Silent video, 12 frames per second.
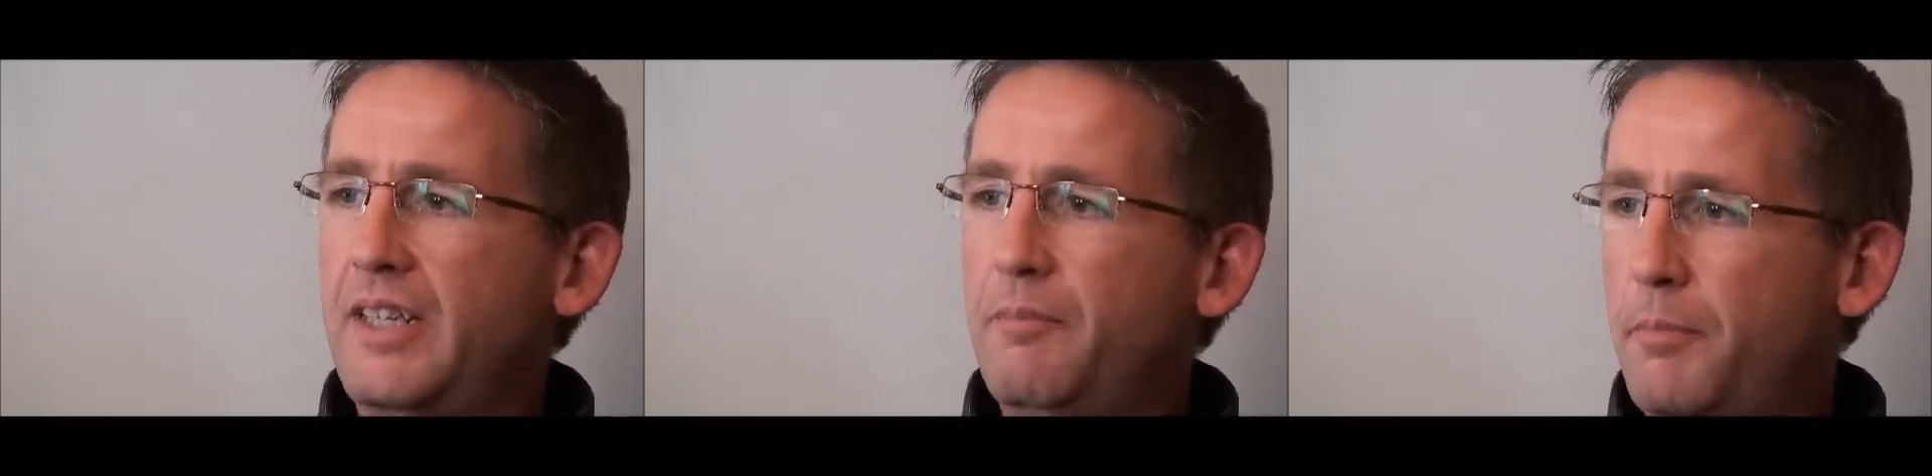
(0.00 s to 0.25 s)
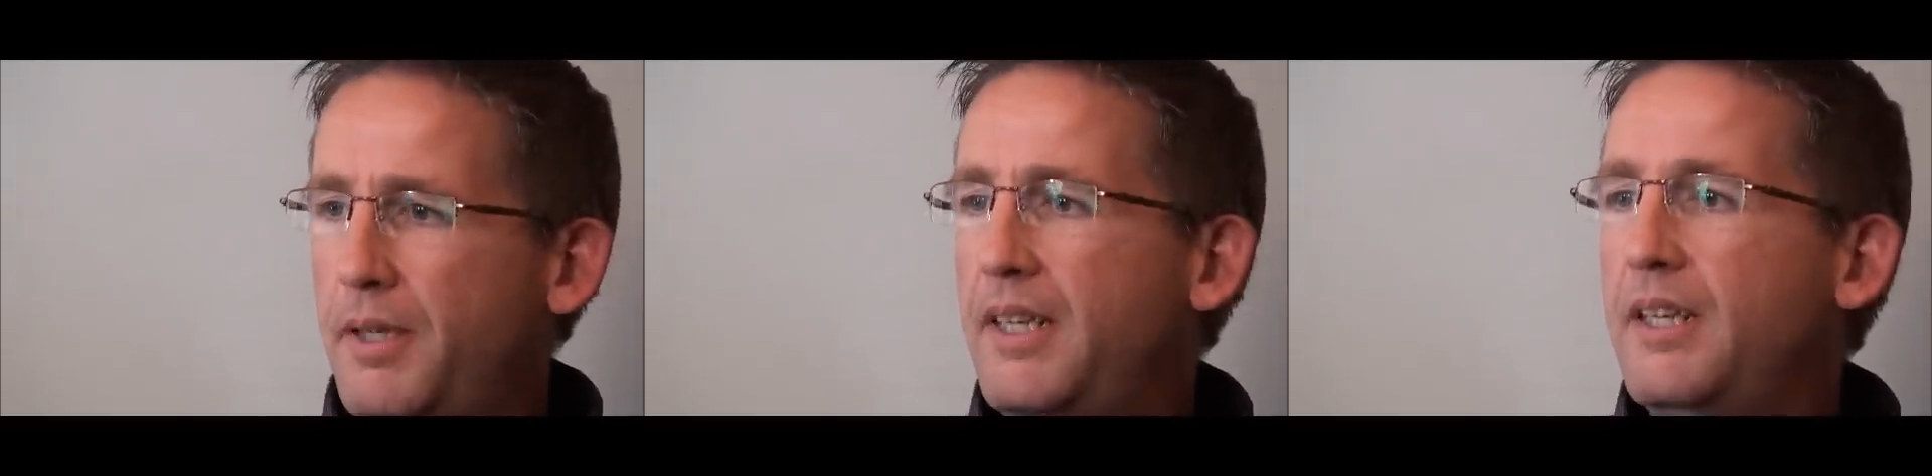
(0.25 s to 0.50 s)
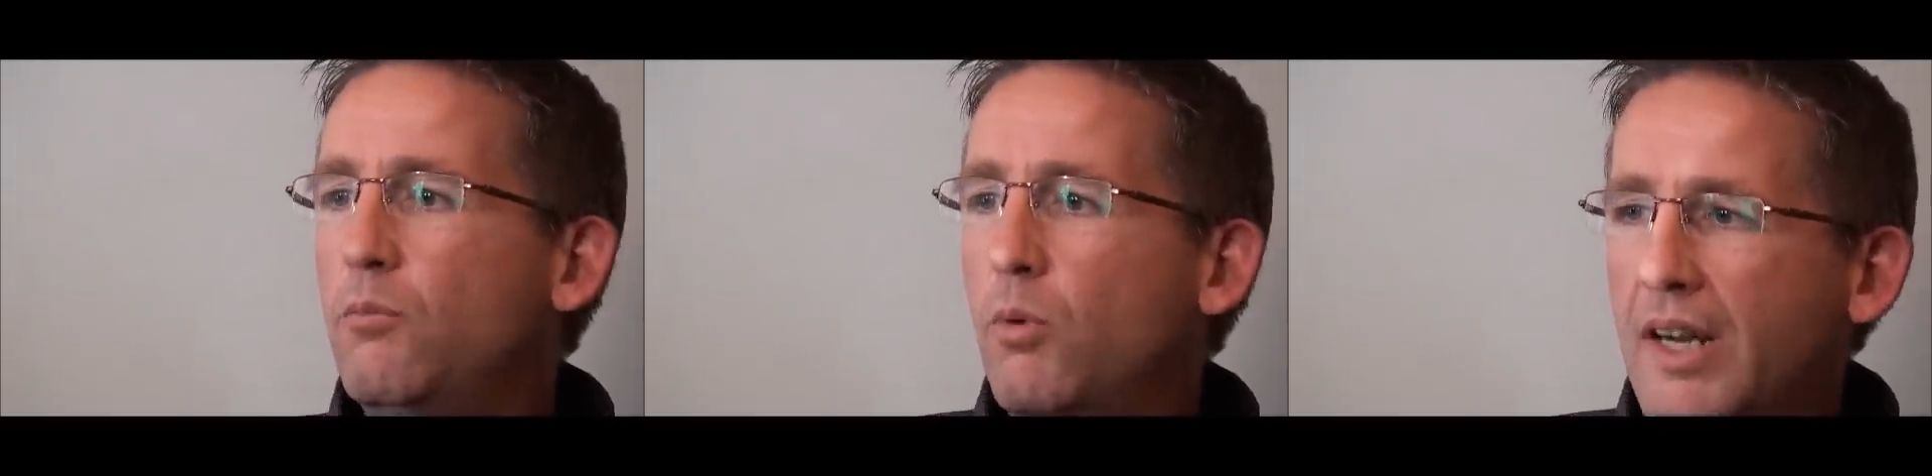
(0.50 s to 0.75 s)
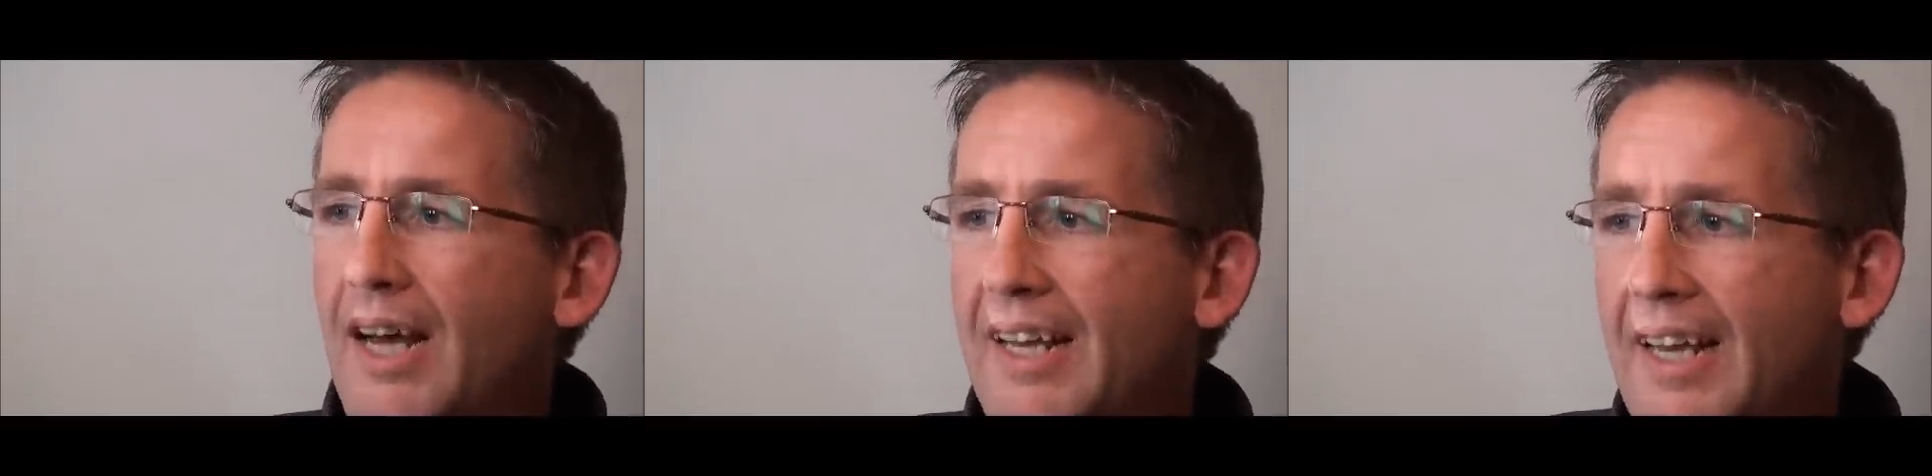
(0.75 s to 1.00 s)
impede
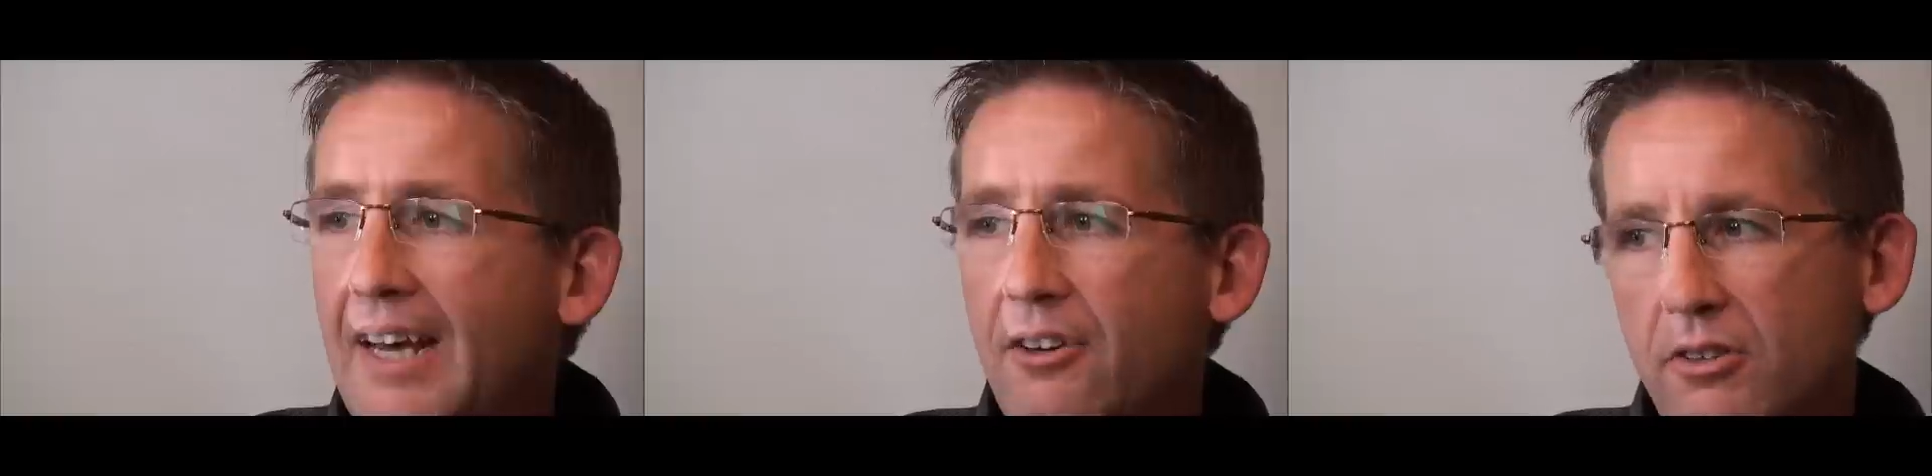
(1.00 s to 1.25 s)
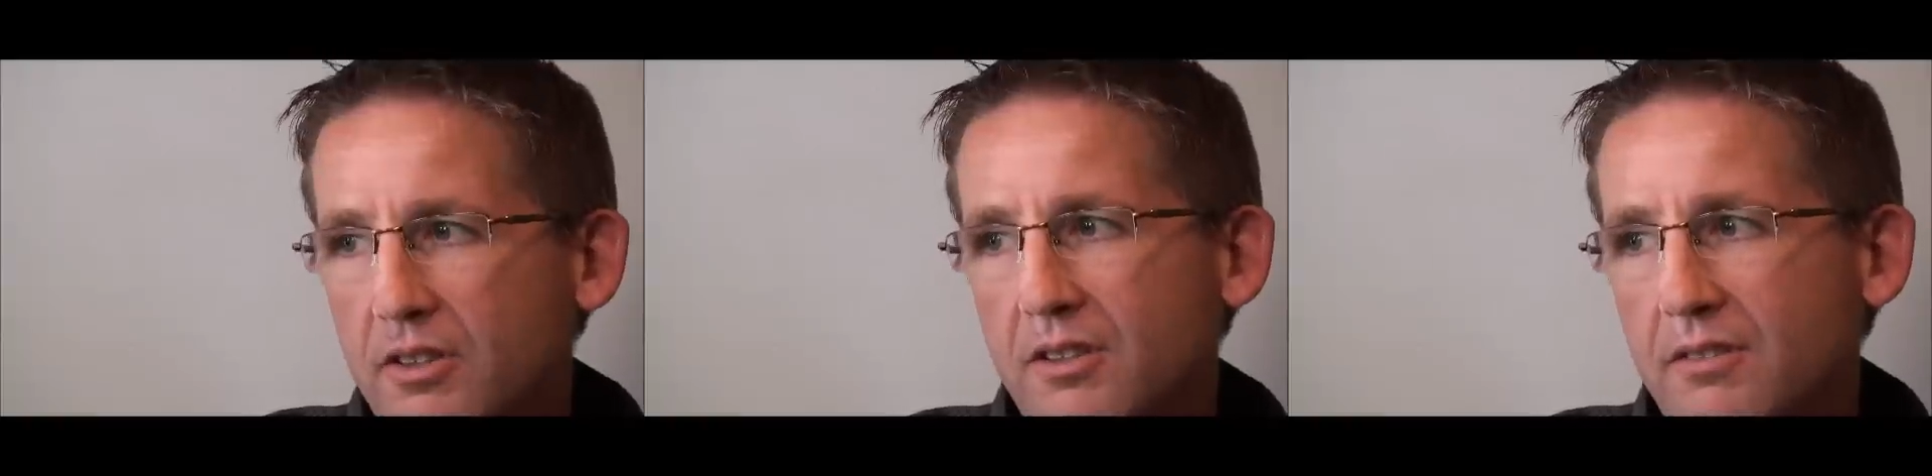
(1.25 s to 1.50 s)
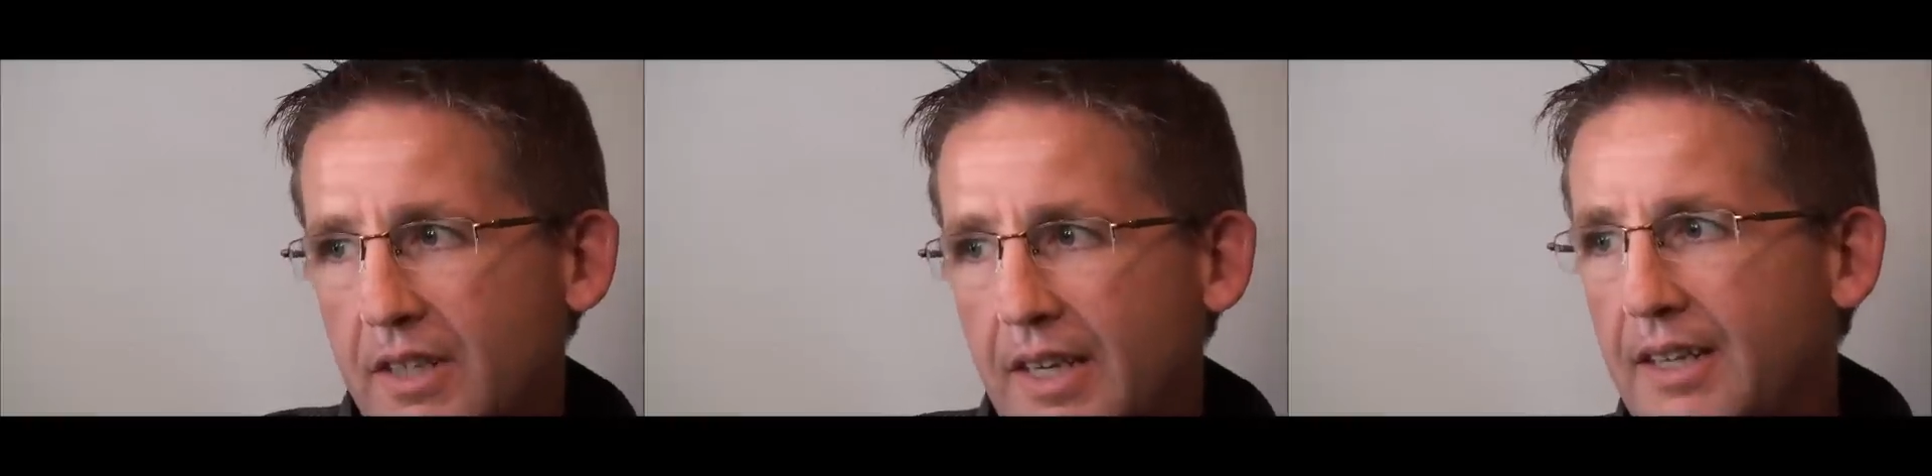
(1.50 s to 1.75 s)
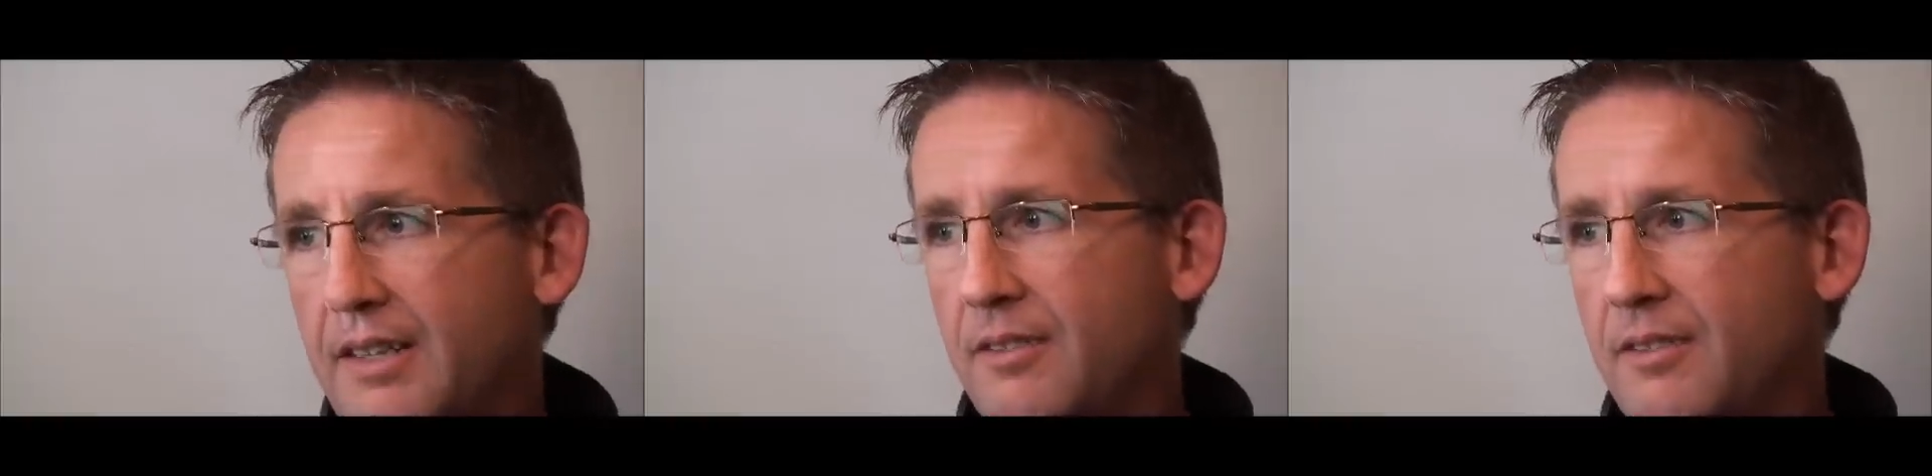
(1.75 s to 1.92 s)
what I get or don't get.